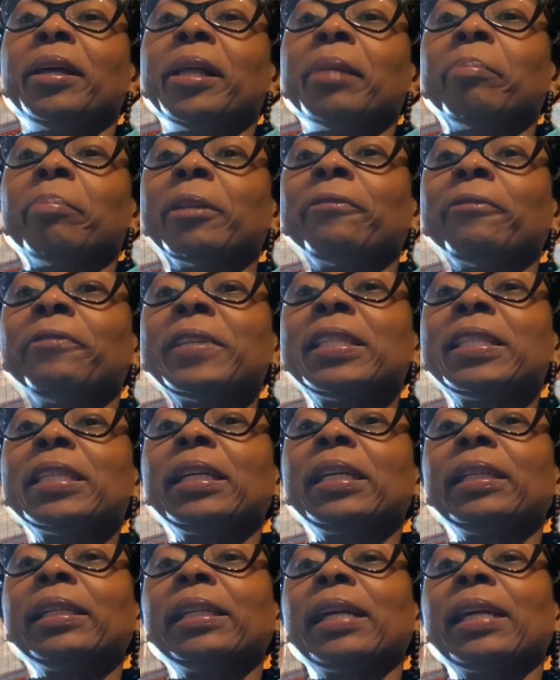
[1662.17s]
But
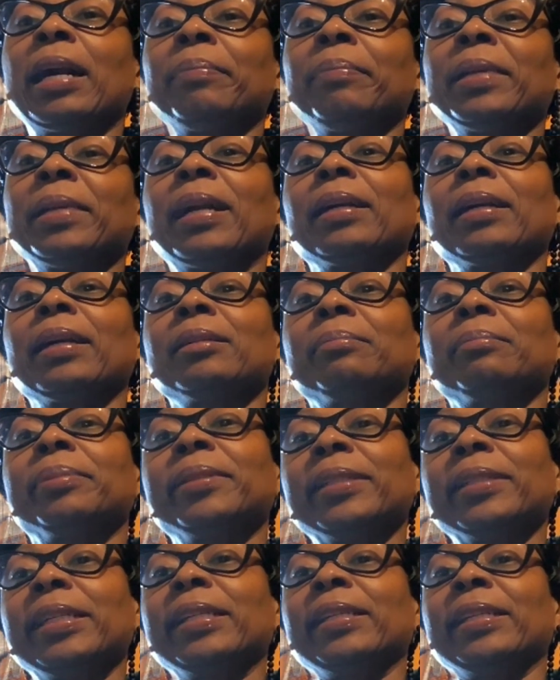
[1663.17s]
physically, I'm not
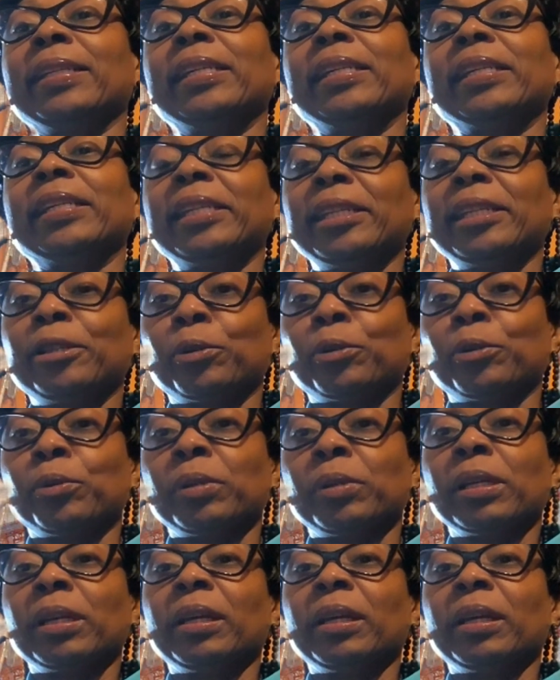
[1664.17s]
completely healed